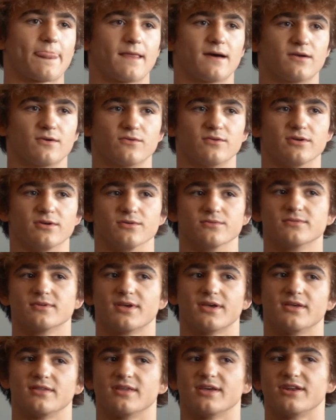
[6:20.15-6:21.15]
I don't know.
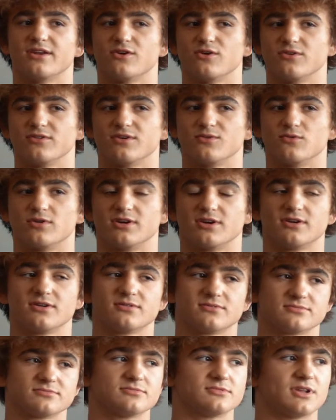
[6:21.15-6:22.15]
They know that
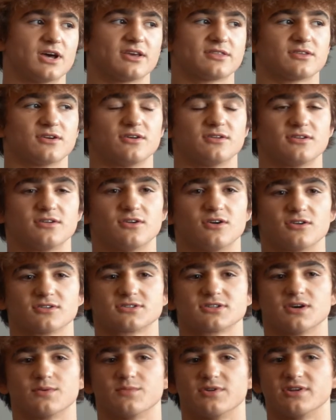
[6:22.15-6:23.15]
we're, like, the
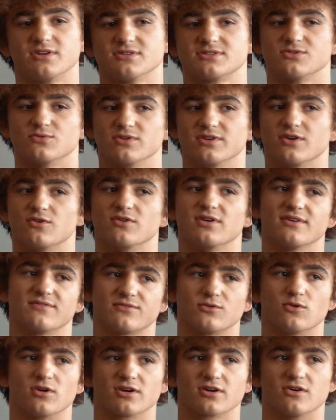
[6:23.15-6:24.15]
underdogs coming in, so we know we have
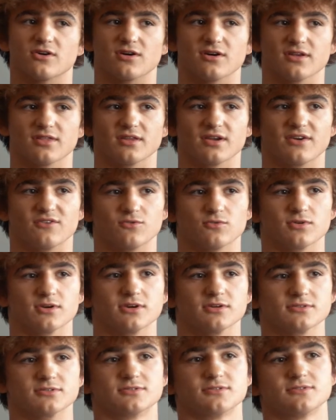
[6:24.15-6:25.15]
to work harder than everyone
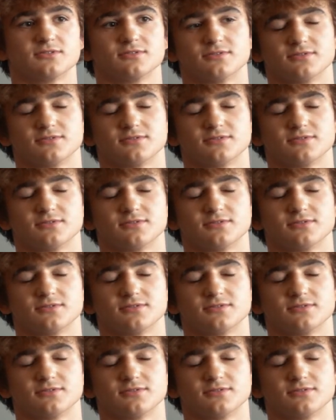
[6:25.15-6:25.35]
else.